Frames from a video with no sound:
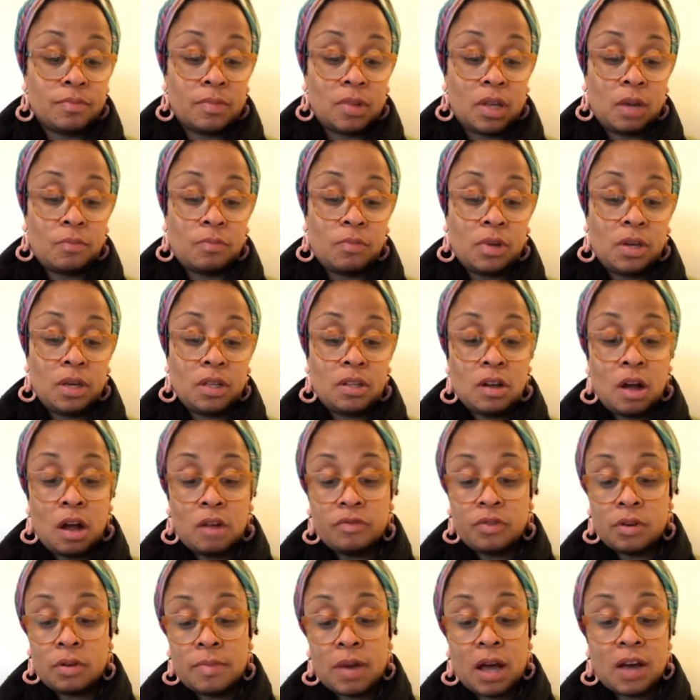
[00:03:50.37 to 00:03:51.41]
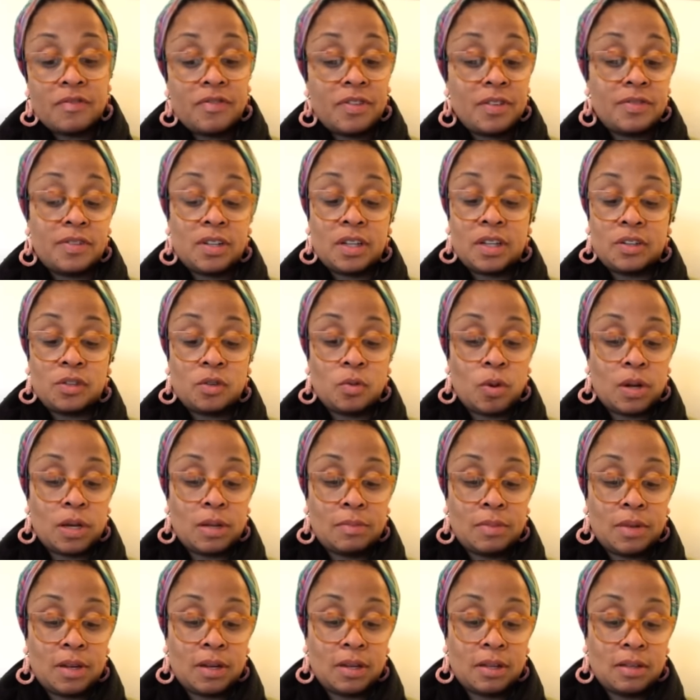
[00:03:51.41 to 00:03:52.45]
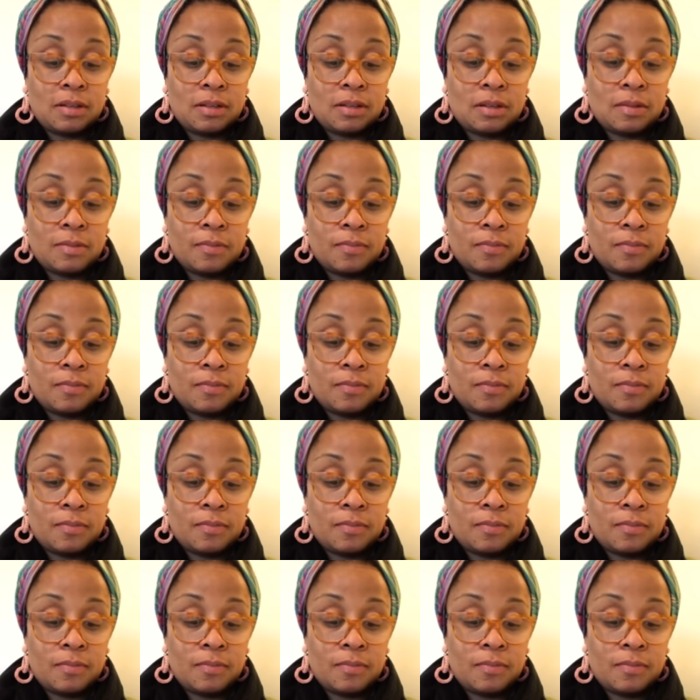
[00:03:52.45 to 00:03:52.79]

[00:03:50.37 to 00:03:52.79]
and we talked for about 15, 20 minutes.